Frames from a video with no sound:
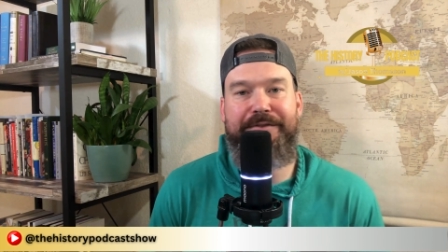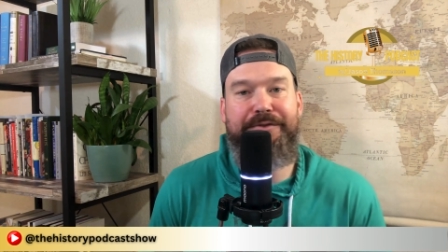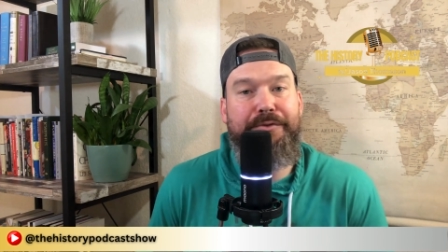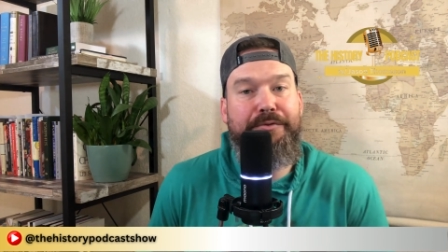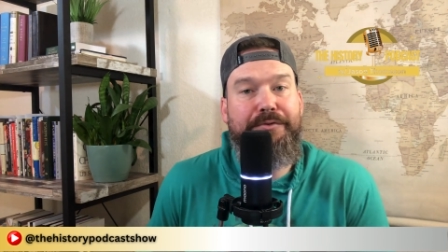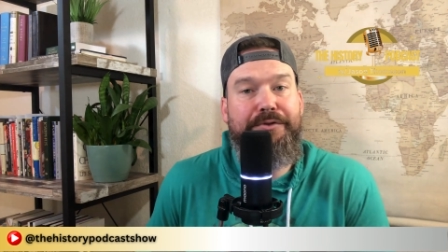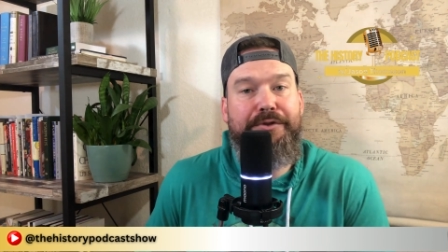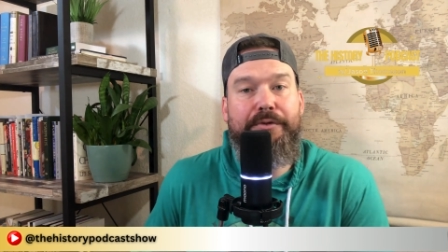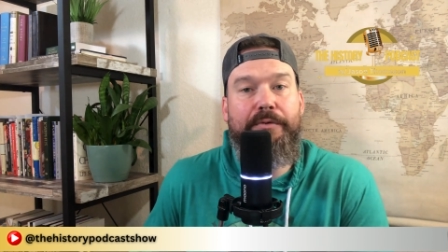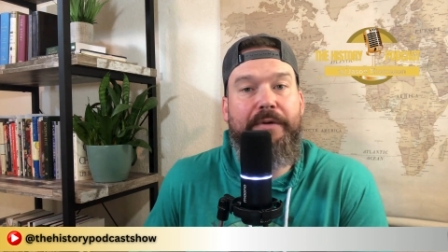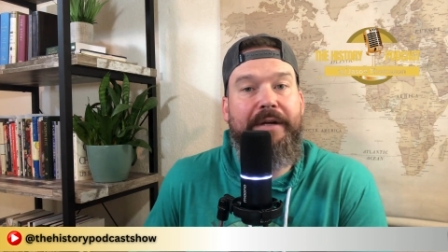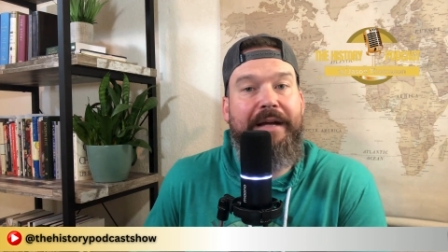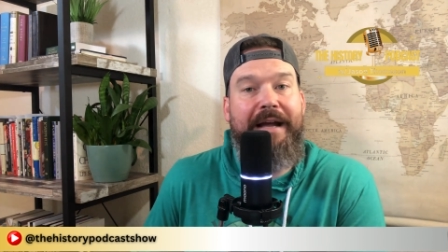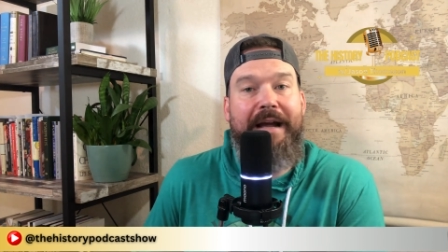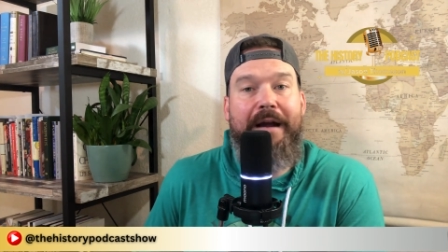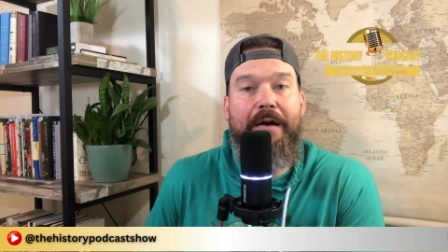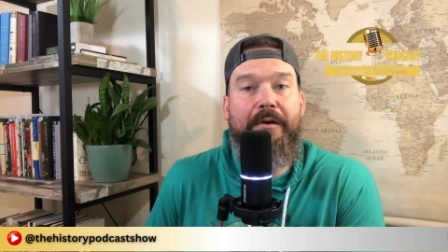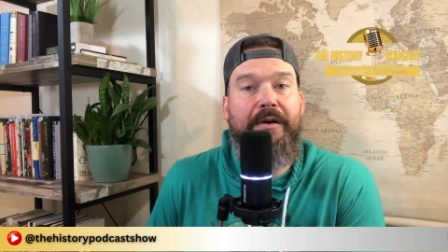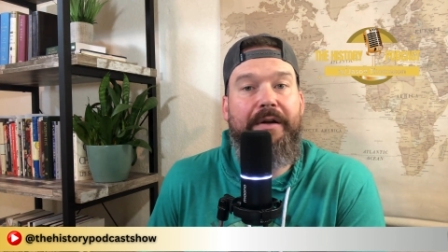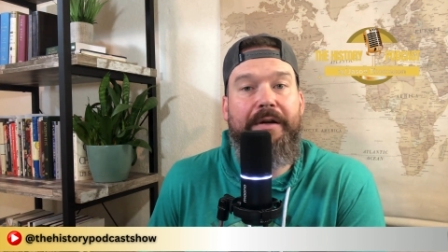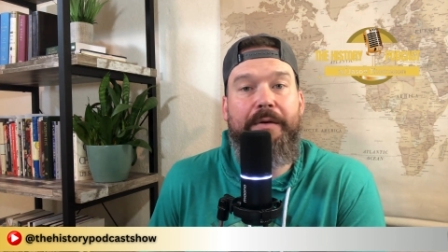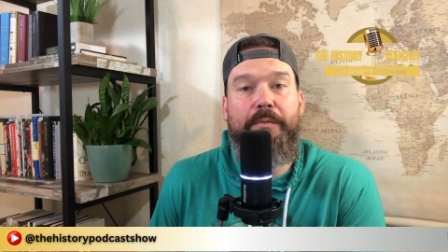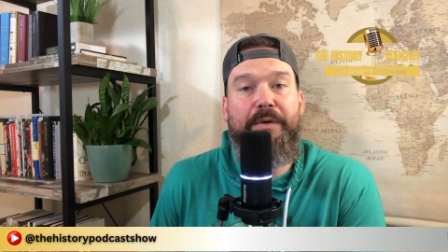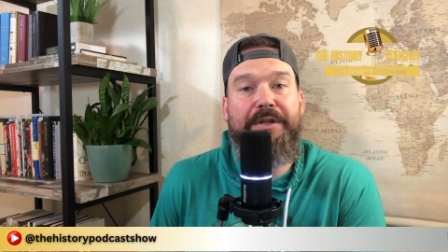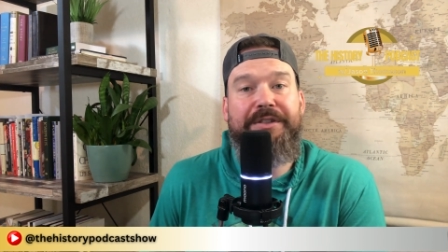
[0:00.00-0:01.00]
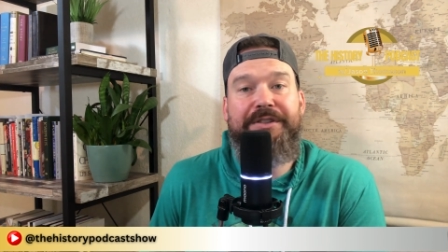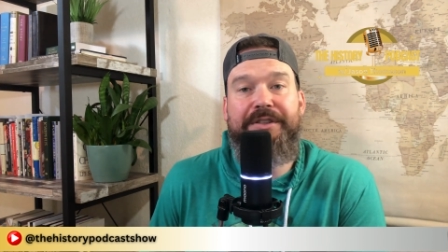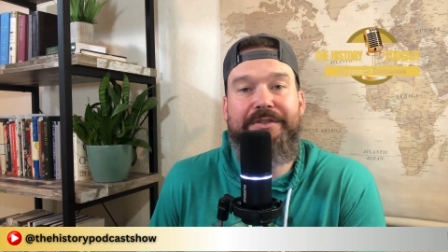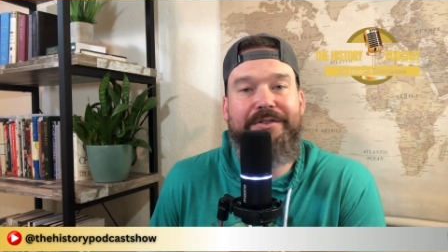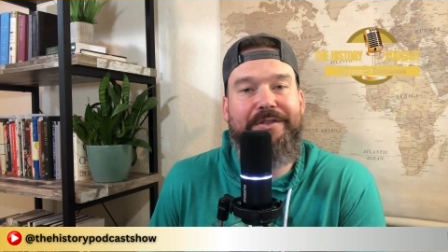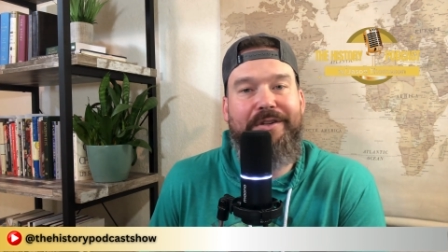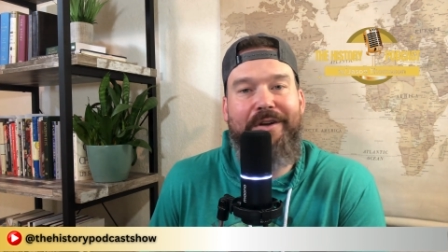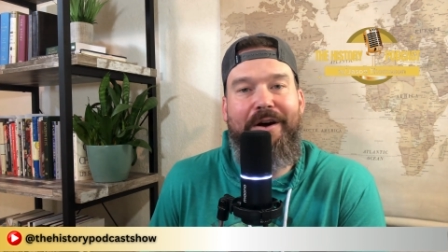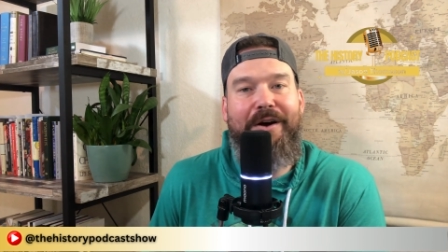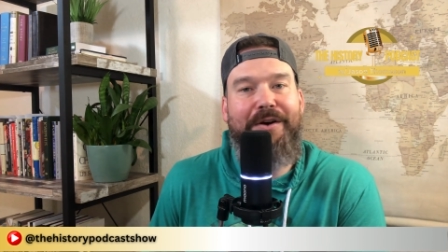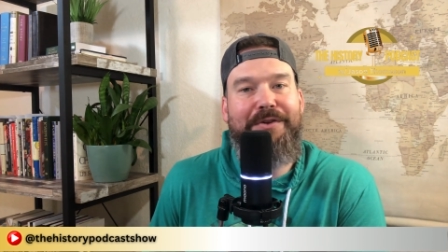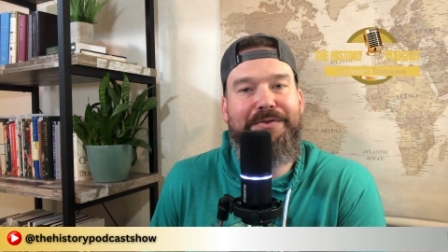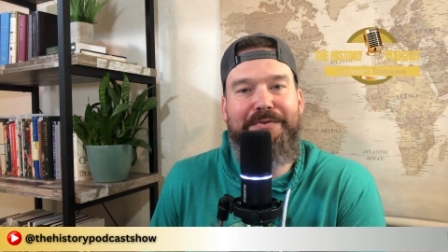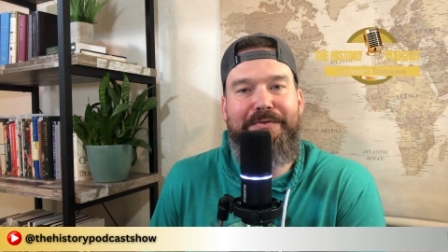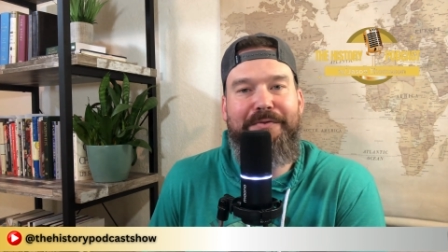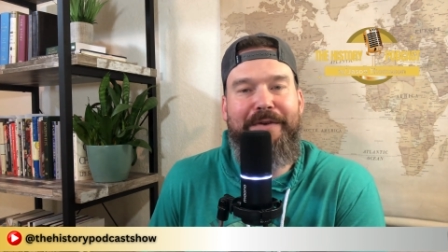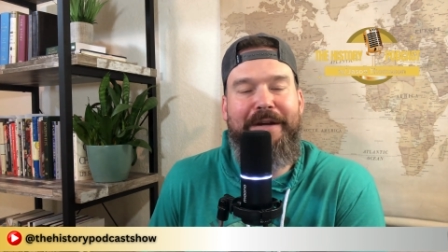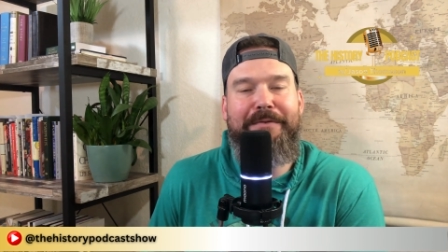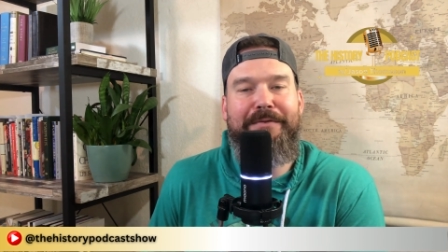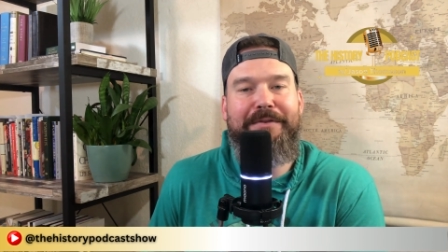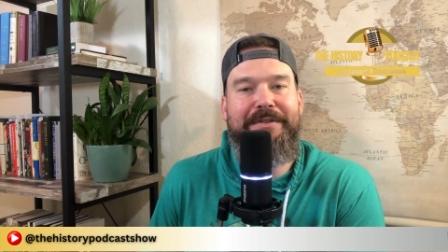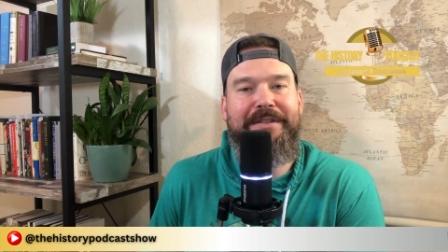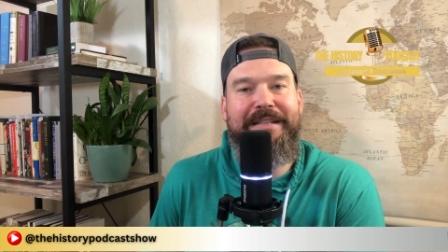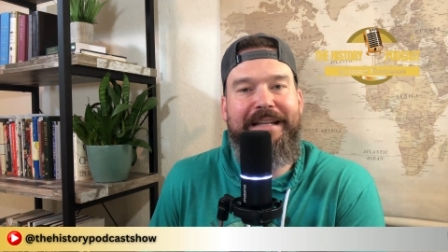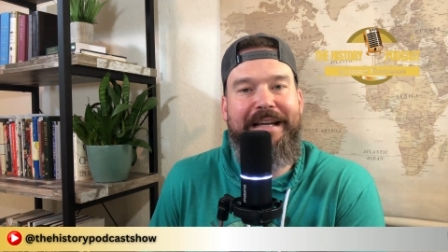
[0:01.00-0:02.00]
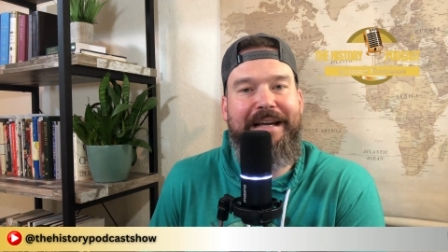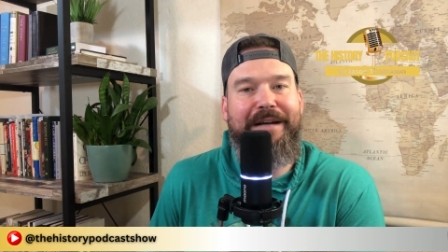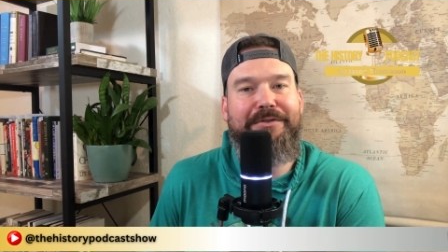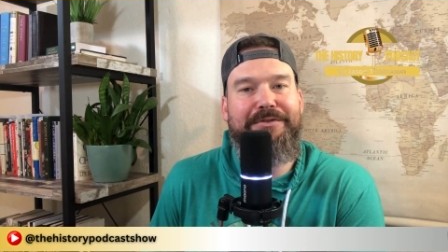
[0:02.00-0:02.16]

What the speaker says: due to an era in which its laws favored the